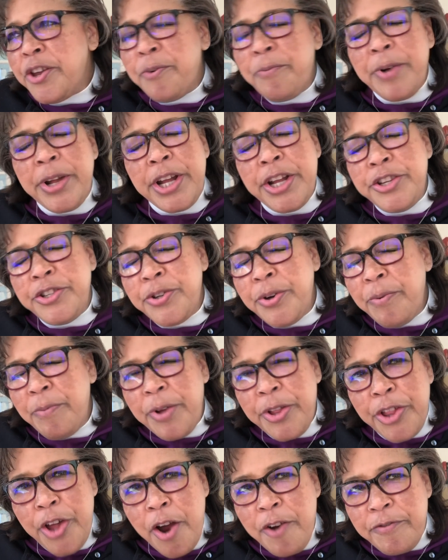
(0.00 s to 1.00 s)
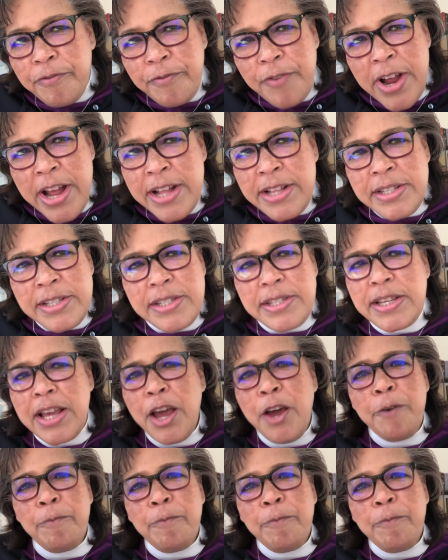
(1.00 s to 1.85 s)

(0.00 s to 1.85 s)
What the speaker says: We can do it with our friends.